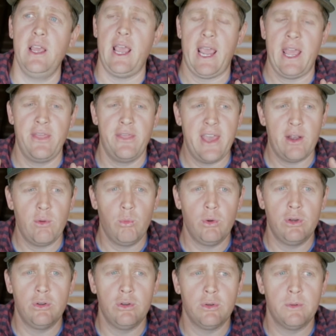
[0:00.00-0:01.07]
and that
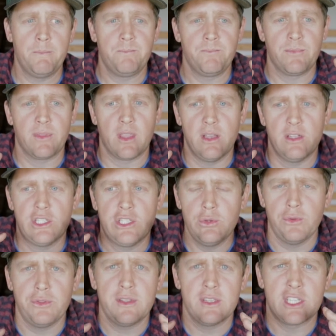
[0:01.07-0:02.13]
will
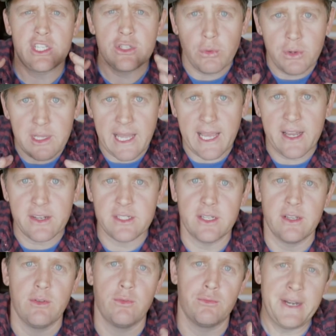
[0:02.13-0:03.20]
sort the soil out,
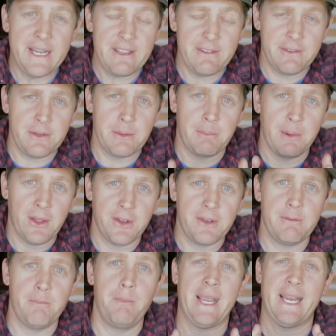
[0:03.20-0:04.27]
ready to
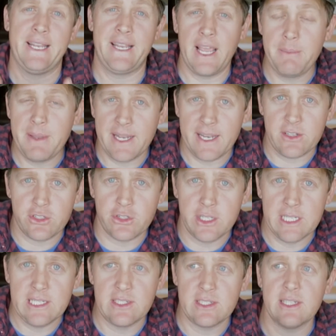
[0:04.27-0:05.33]
plant macadamia nut
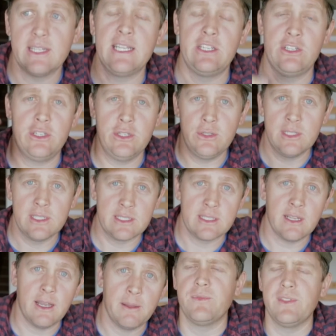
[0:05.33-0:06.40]
trees in 2 years'
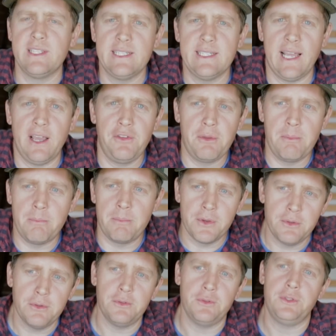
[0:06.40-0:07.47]
time. This is how you
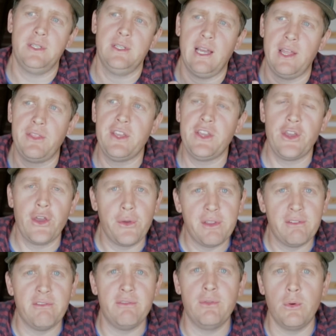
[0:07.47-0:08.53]
build, I think,
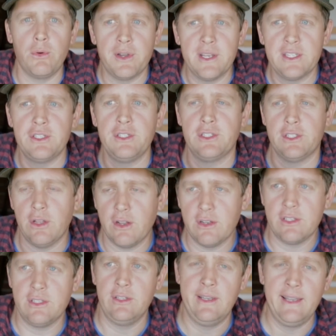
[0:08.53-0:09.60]
going forward, is you
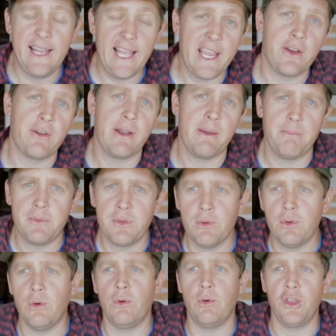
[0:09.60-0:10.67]
start to layer up
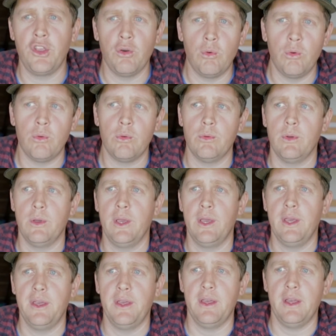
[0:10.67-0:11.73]
your
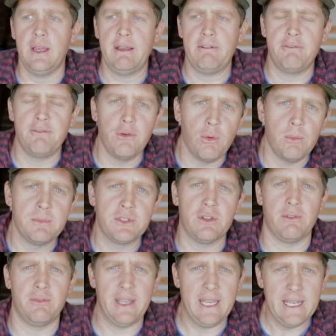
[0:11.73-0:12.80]
forms
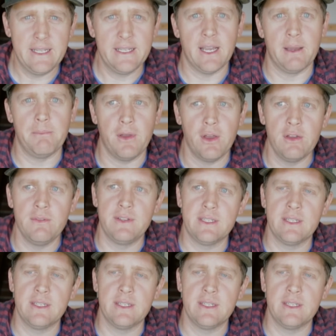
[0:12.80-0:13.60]
of income over